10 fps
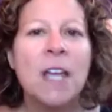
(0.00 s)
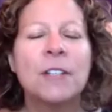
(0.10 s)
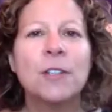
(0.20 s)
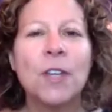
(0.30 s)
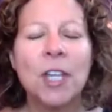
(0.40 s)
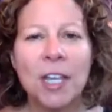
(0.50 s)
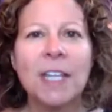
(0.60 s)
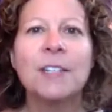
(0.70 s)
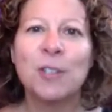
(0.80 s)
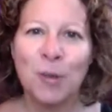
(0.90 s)
So the key
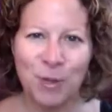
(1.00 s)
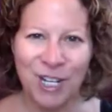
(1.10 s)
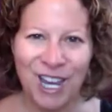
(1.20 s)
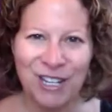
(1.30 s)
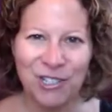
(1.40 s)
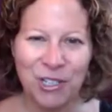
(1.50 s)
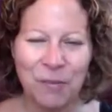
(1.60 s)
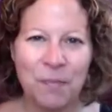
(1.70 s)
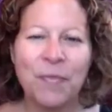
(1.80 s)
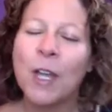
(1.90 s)
is communication.
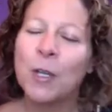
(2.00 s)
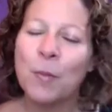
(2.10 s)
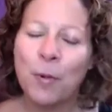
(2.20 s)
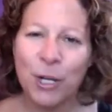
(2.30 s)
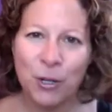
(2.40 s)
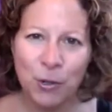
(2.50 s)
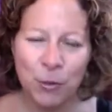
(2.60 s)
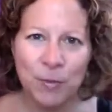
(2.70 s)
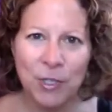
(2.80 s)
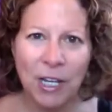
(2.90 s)
You bring your
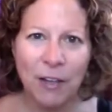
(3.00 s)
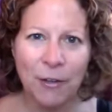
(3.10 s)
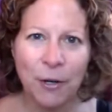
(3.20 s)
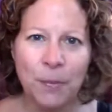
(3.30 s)
group together.